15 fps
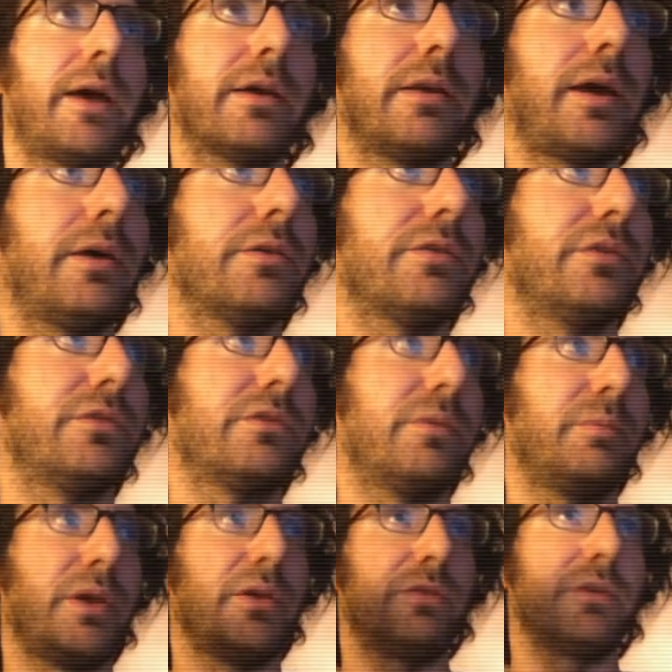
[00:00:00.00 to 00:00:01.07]
analysis to
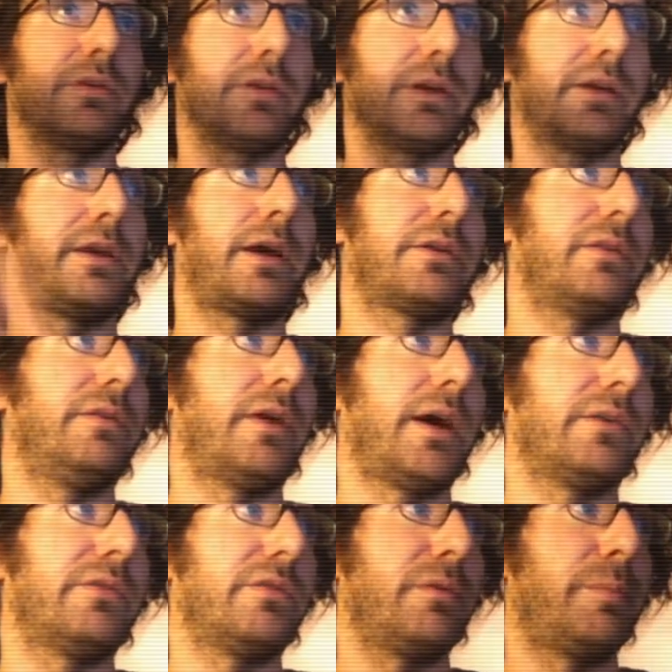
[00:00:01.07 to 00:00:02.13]
basically connect the
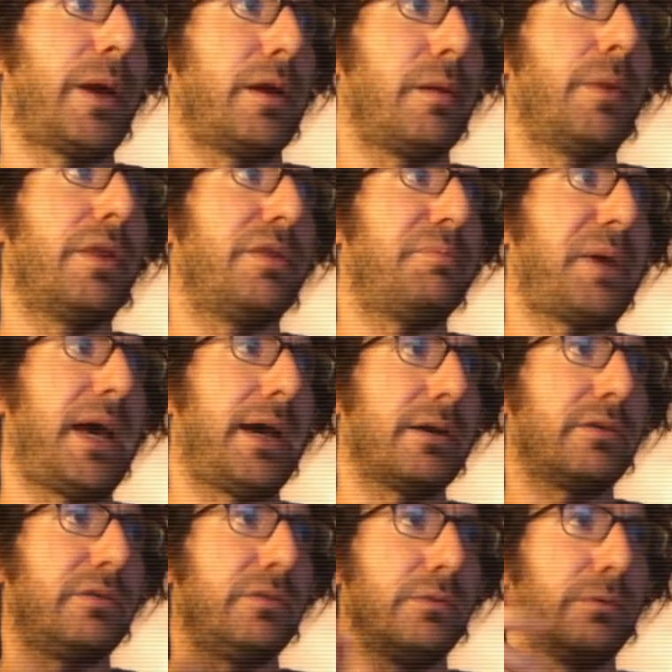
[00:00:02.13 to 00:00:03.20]
dots to about a month
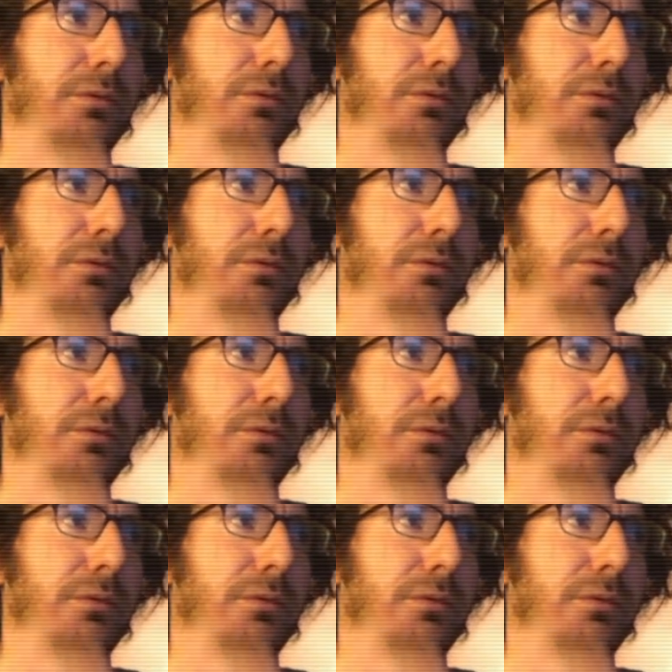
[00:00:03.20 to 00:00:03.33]
back to